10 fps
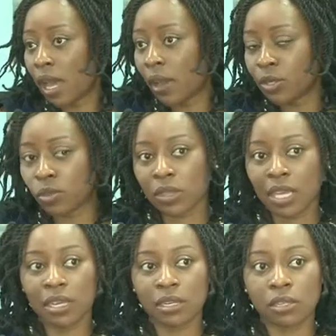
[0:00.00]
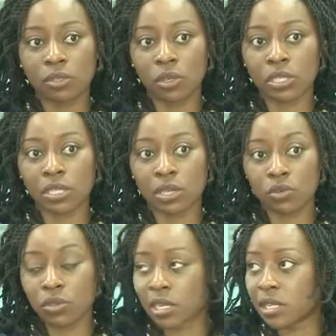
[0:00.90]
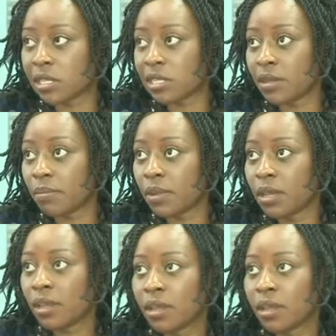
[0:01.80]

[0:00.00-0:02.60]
I want to thank Dr. Tarus and his team,